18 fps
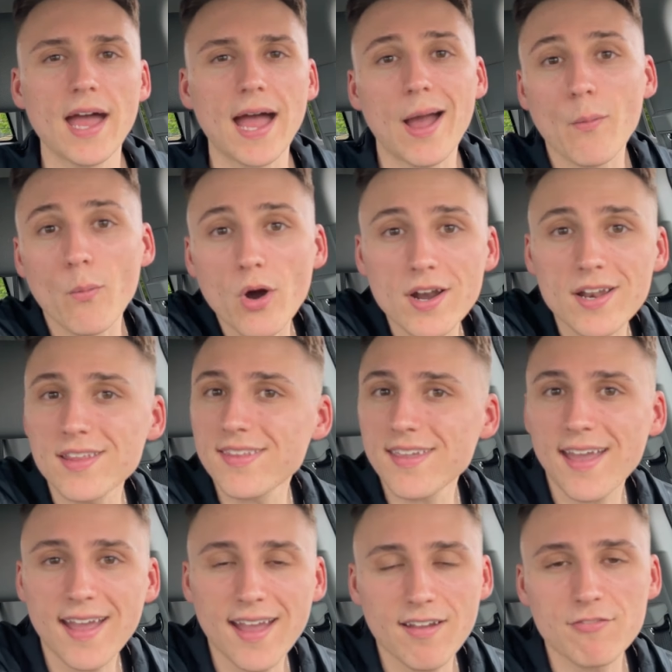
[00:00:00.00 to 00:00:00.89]
I wanted
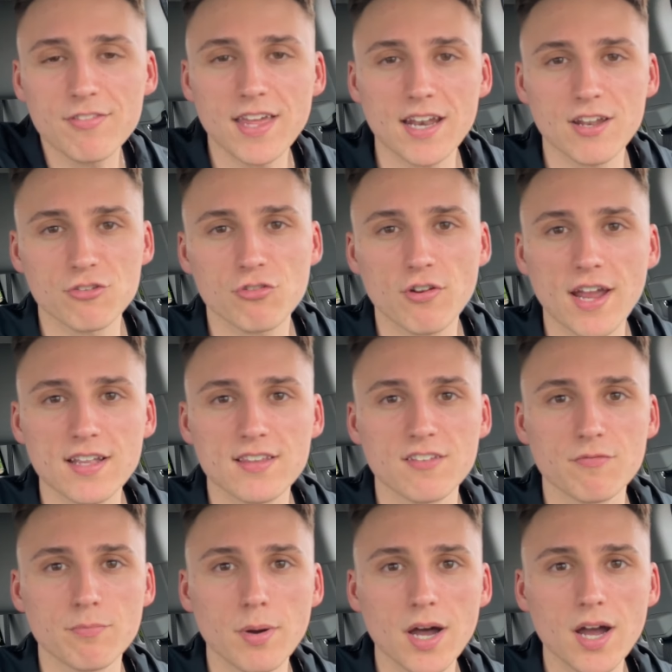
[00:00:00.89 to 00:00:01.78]
to have that
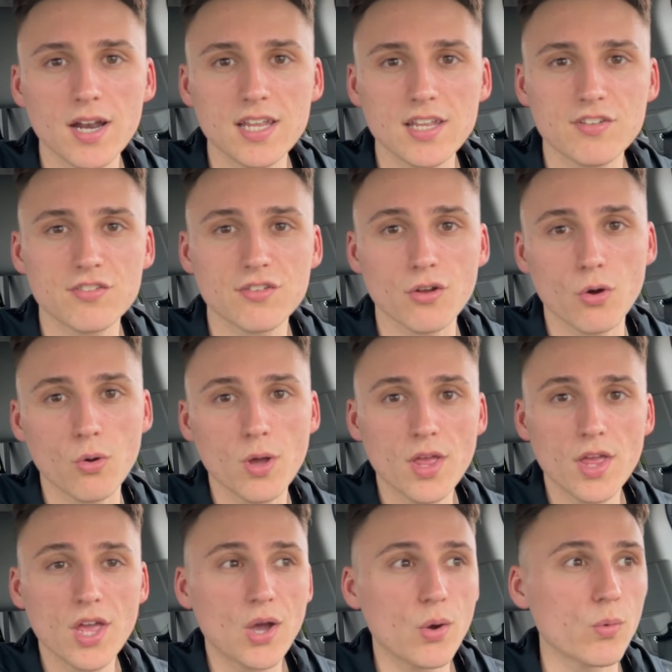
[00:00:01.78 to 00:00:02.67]
attractive body. So
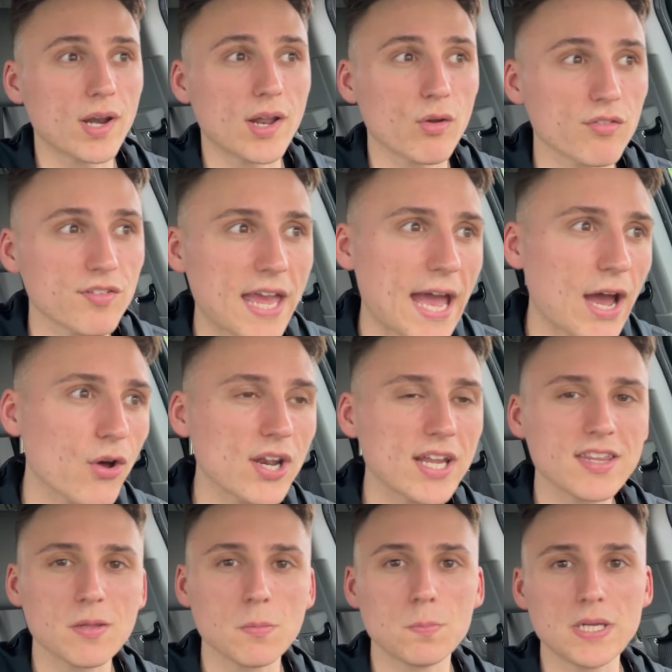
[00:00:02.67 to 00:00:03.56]
when I was out
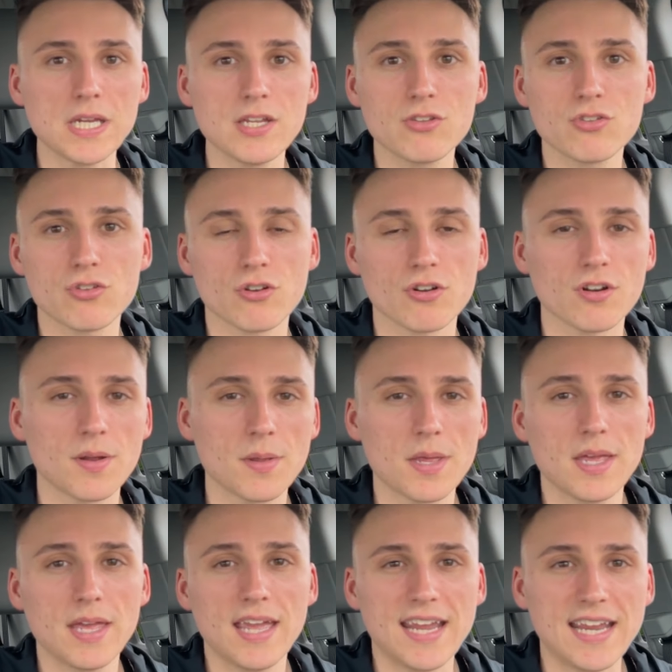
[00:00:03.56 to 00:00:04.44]
at the beach or
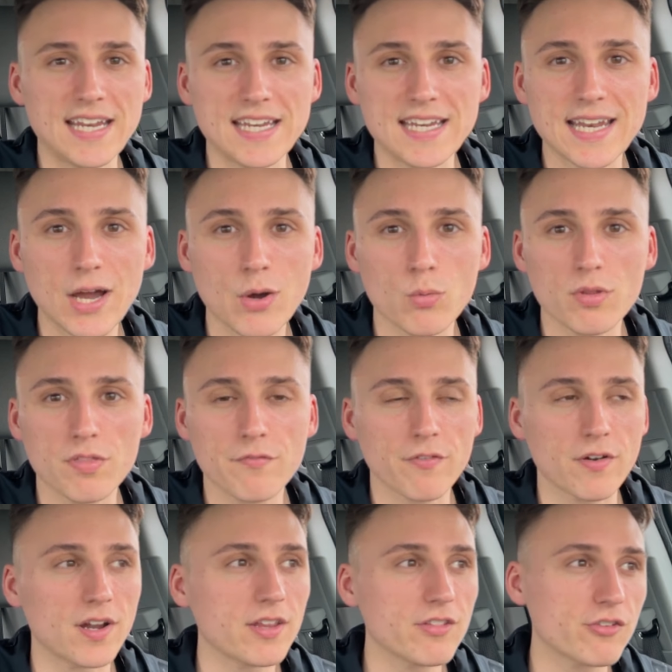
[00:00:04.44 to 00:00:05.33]
hanging out with
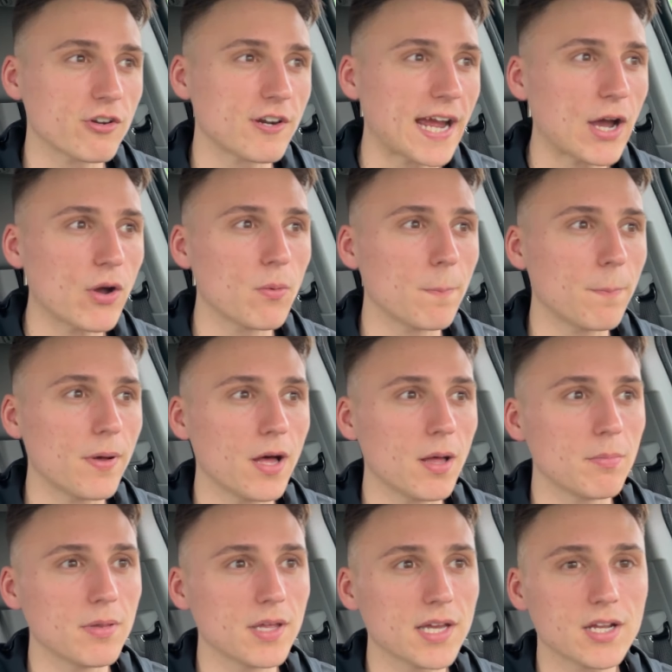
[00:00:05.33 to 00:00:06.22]
friends or out in
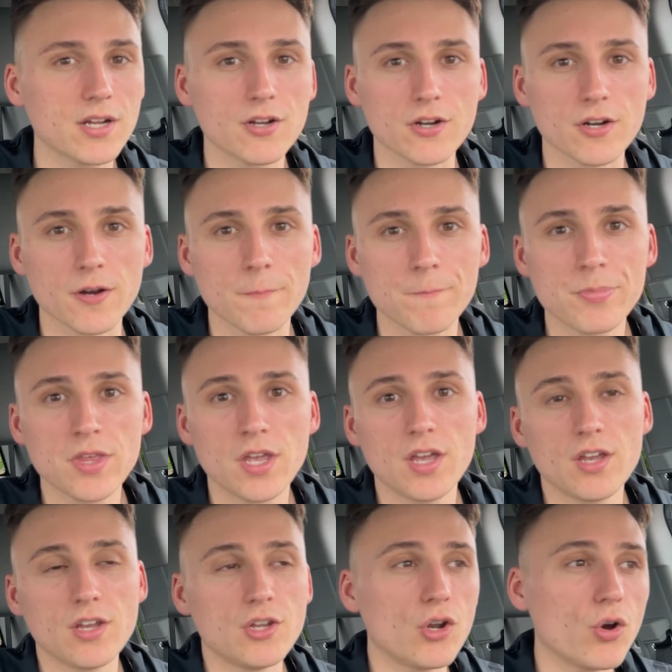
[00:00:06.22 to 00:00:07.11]
public, or
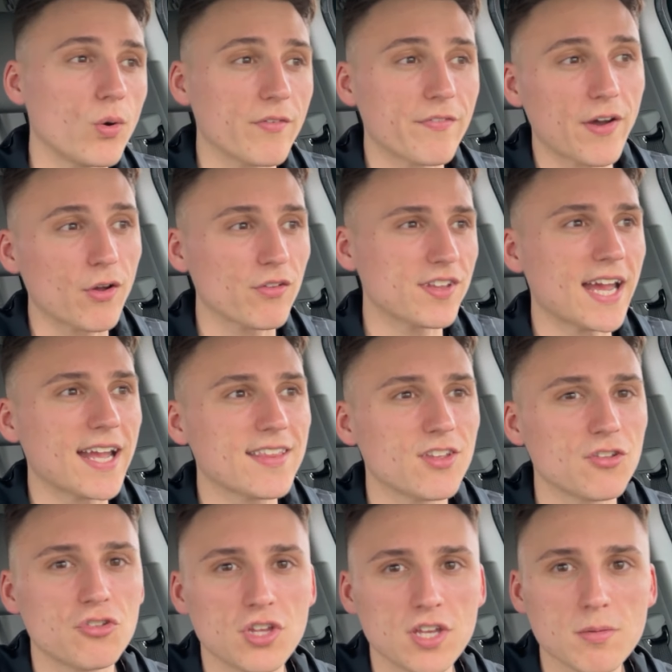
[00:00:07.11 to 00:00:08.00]
if I was at
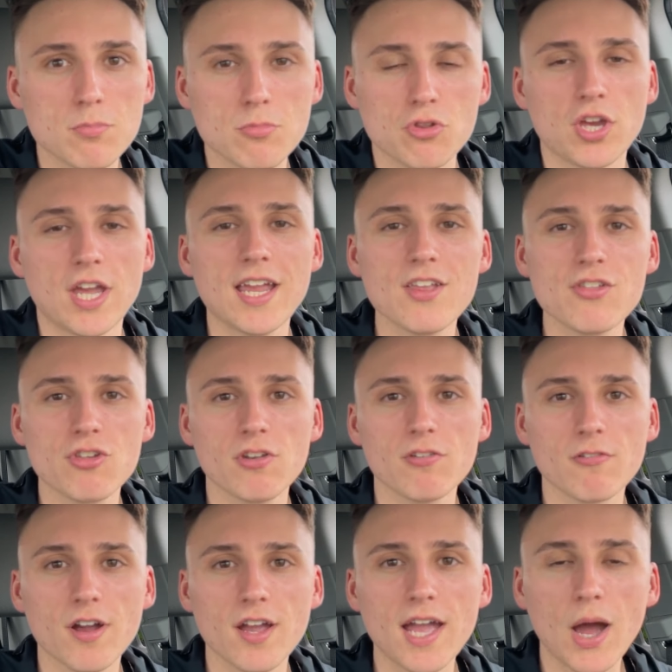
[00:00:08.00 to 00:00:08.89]
the gym
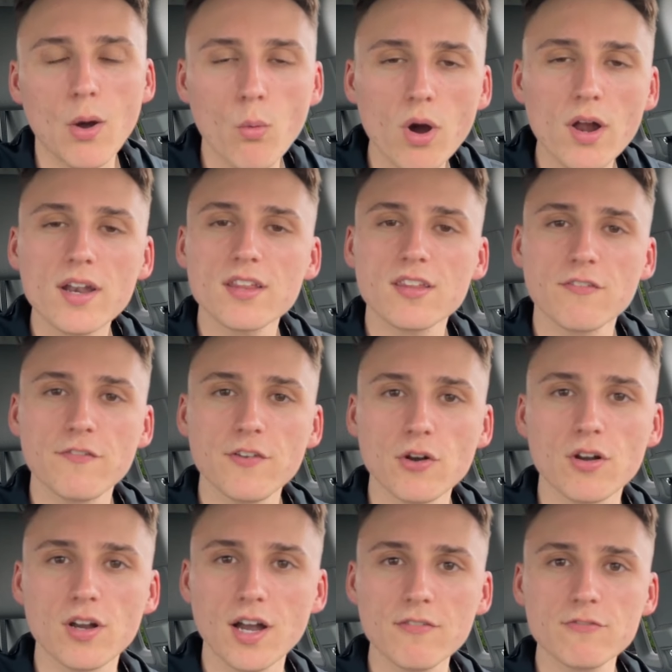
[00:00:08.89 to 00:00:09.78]
changing, I wanted to
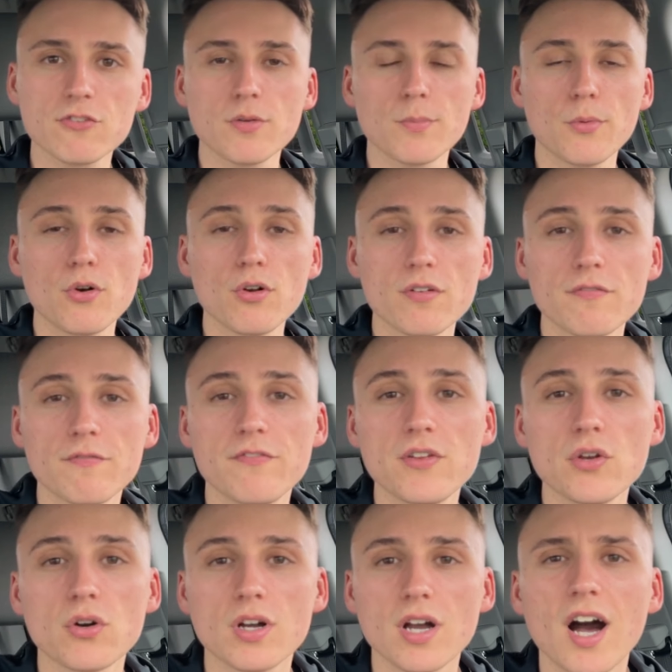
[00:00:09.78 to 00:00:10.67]
feel comfortable and
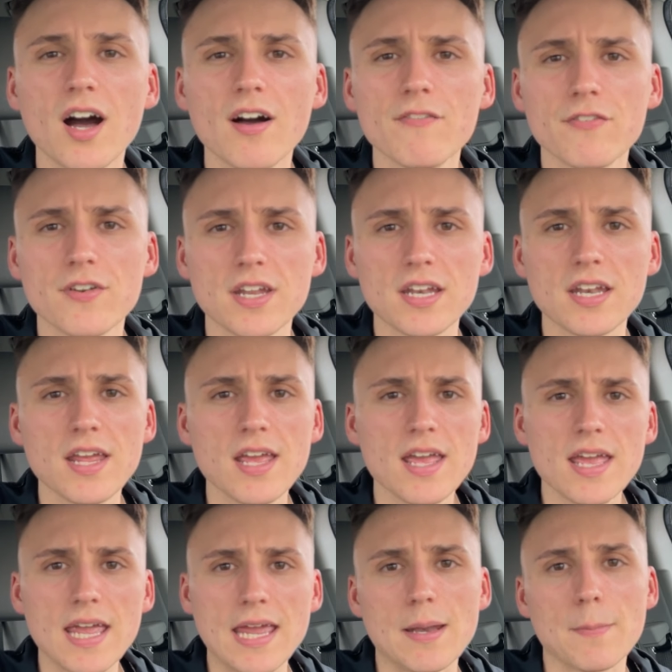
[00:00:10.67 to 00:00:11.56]
feel confident
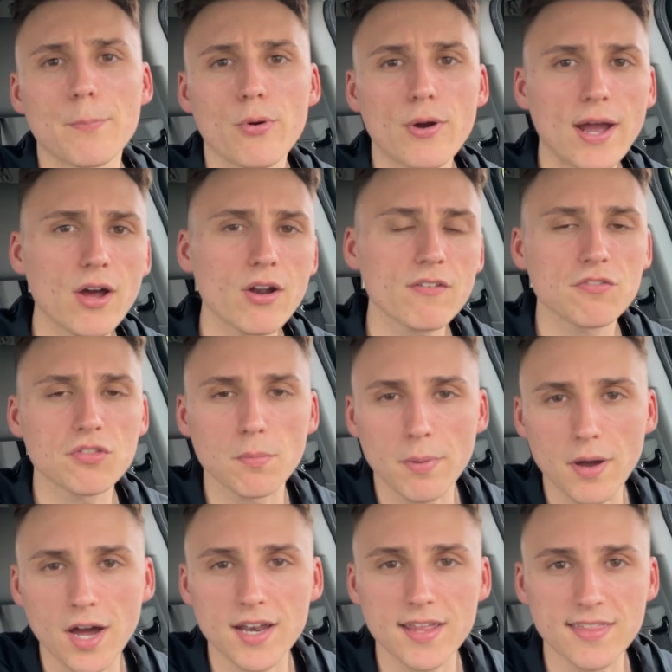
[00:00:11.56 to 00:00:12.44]
and proud of the
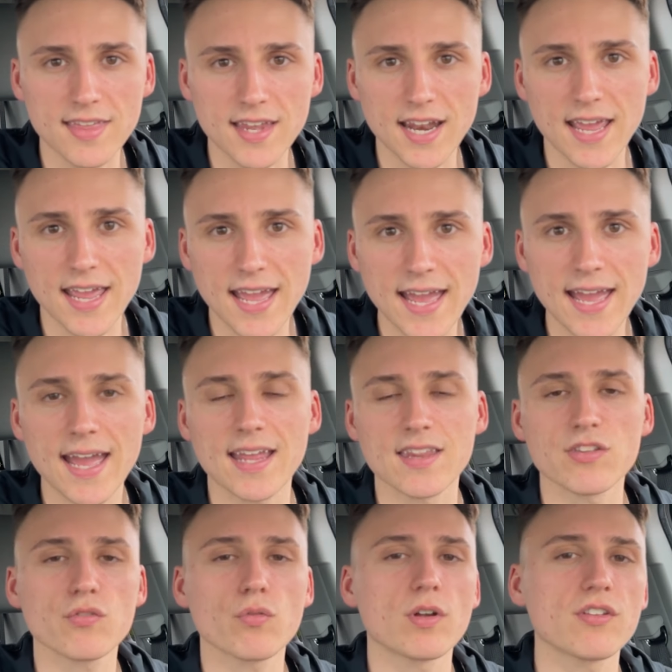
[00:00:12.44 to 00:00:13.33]
body that I
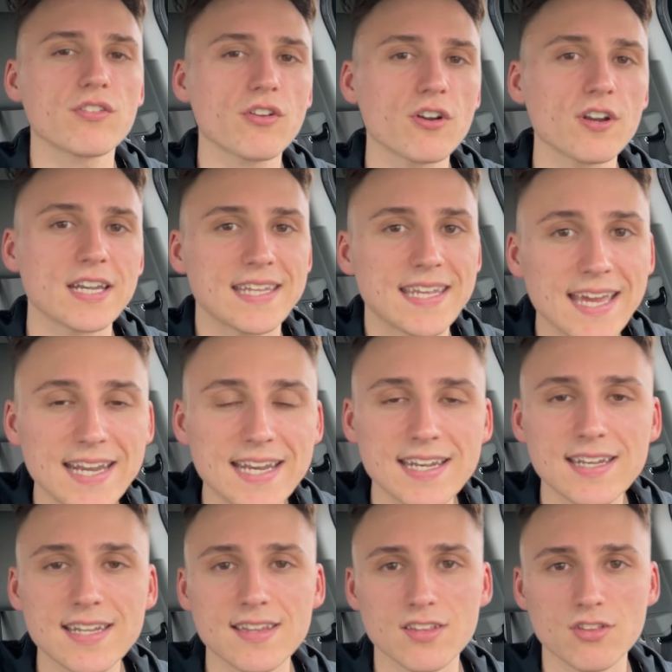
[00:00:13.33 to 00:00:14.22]
had. So I started
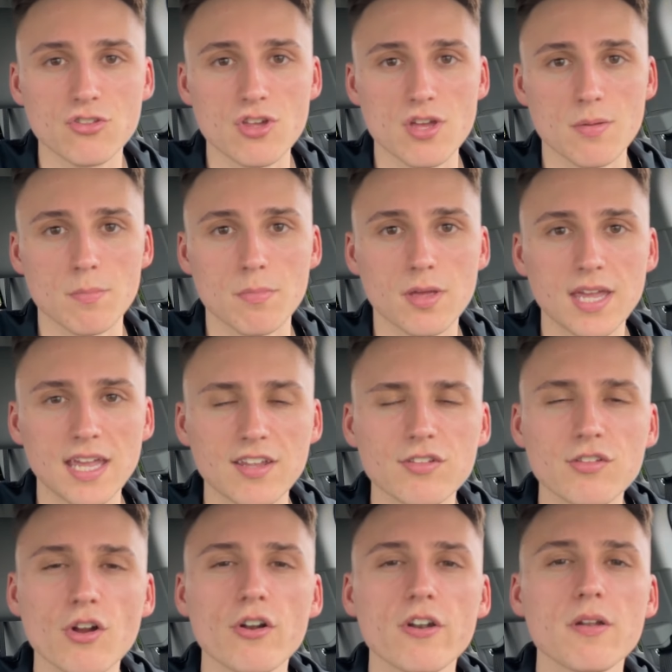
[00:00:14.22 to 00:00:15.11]
getting in the gym. It
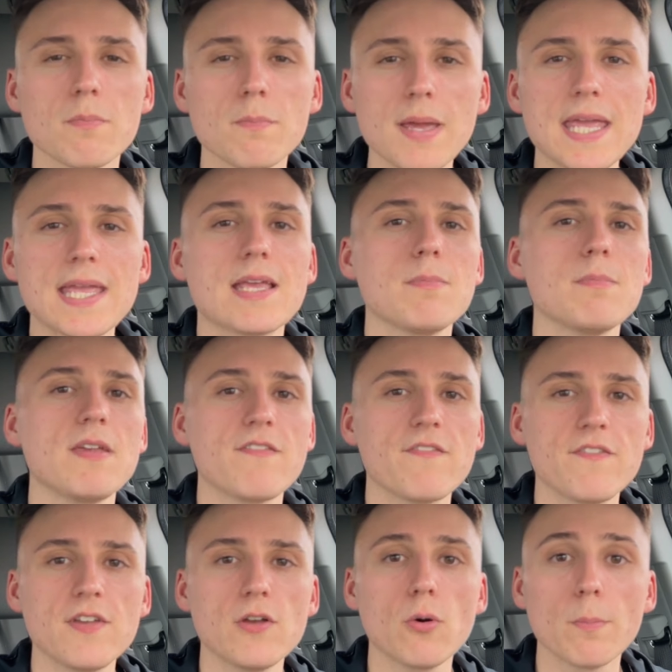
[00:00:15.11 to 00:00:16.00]
started making me
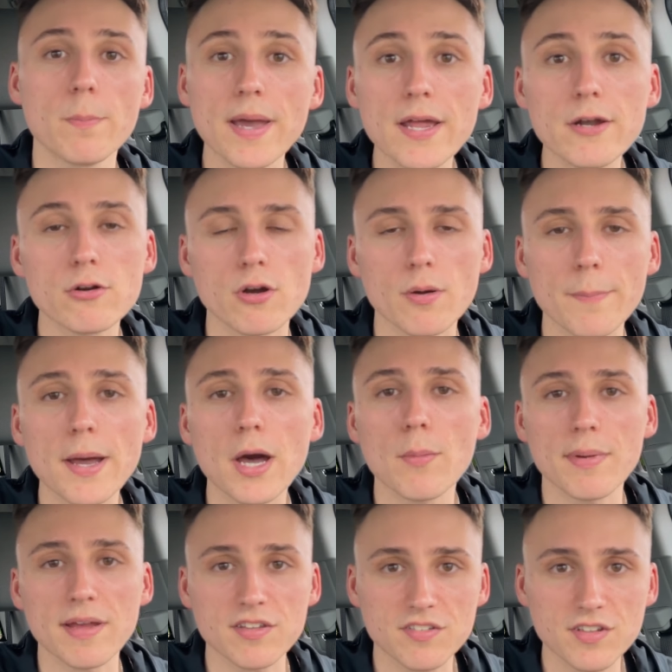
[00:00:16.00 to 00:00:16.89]
feel better
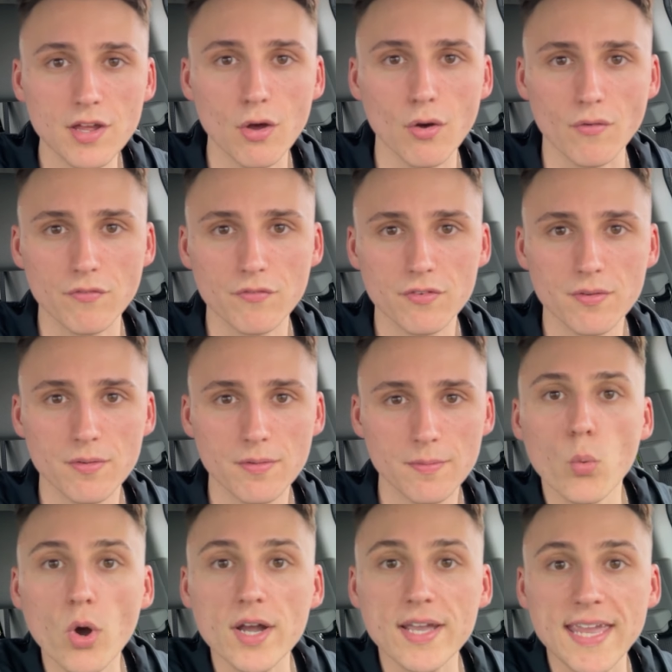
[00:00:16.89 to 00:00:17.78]
about myself.
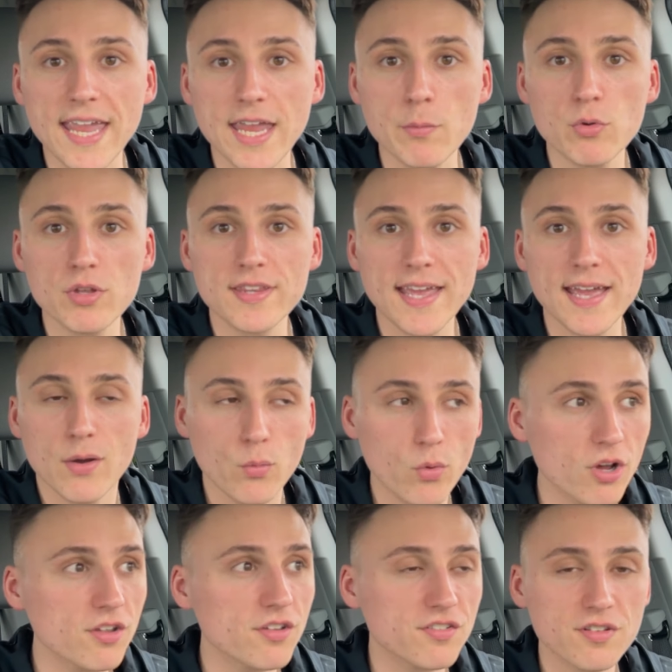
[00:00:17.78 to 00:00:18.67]
What came with that
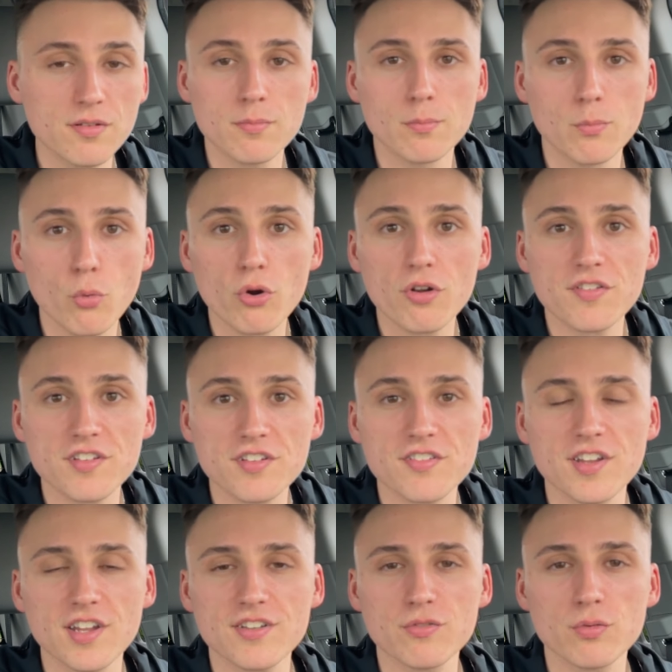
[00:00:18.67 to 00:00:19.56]
was more
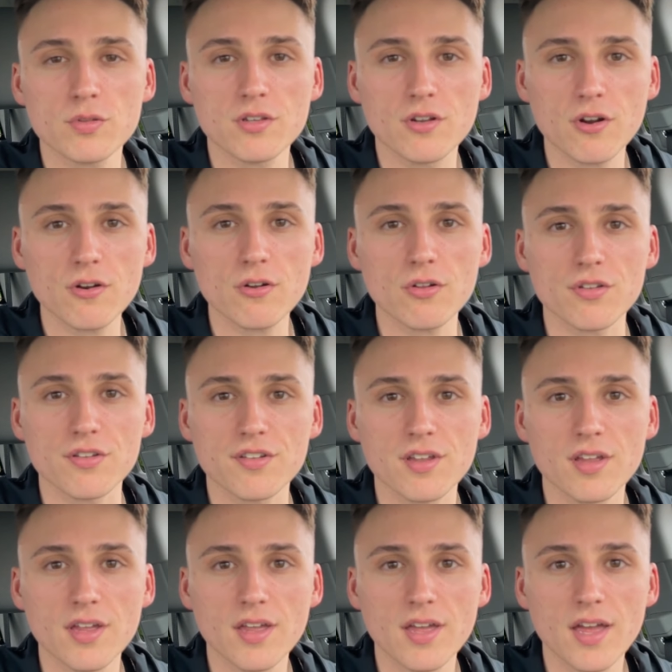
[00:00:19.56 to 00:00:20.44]
success with girls.